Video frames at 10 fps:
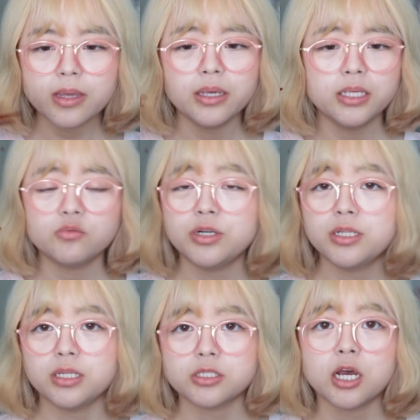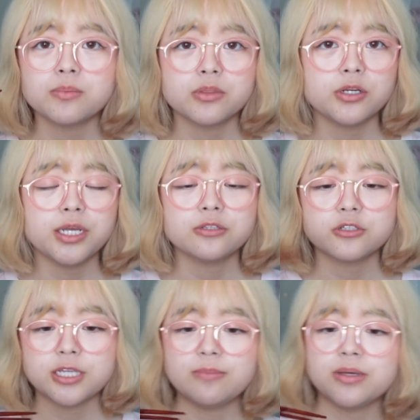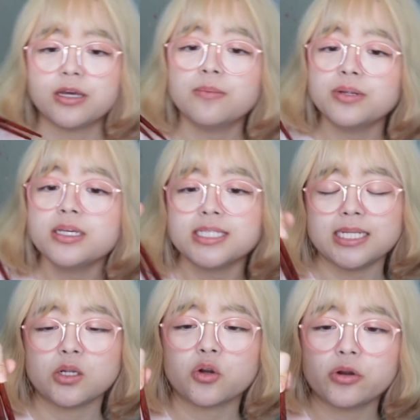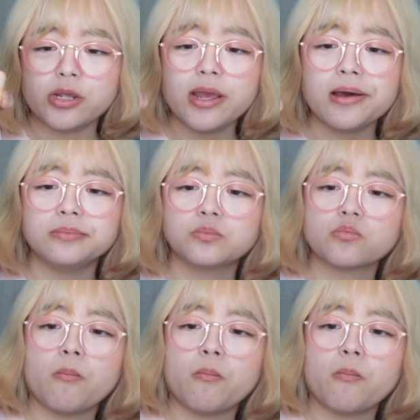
He's one of the top 3 entertainment companies in Korea.